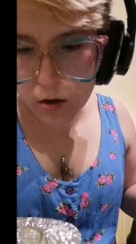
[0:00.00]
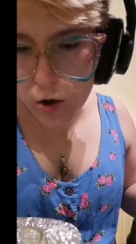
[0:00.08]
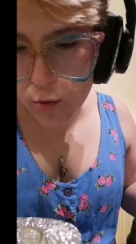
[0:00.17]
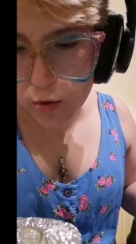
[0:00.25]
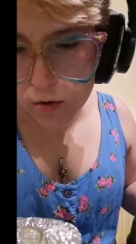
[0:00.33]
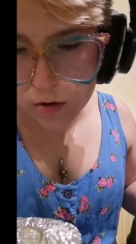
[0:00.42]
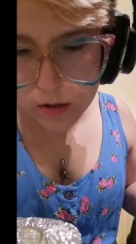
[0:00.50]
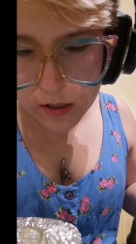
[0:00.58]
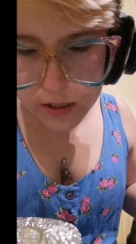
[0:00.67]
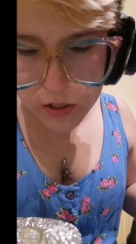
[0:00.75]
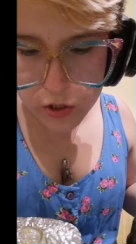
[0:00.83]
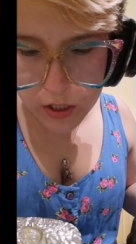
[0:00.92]
A bit
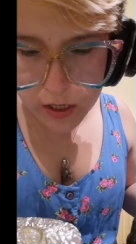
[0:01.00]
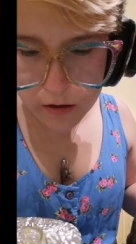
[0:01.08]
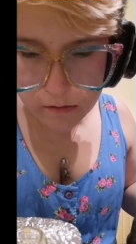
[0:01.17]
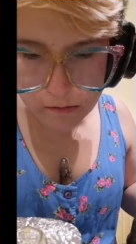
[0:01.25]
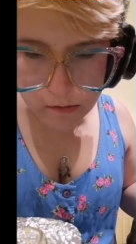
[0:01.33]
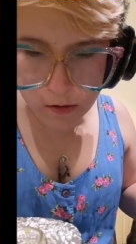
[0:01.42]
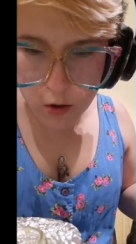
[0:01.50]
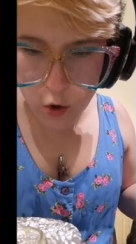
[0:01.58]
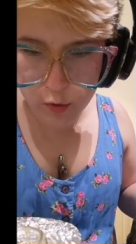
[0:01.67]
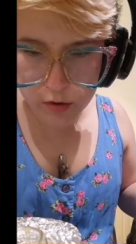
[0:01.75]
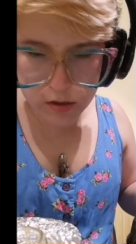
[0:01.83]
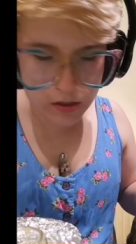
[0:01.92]
cobbled literally
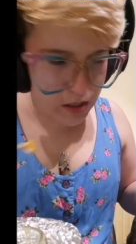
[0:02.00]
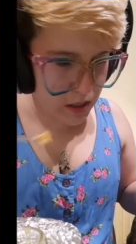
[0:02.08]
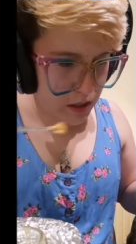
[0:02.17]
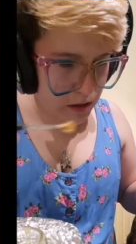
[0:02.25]
cobbled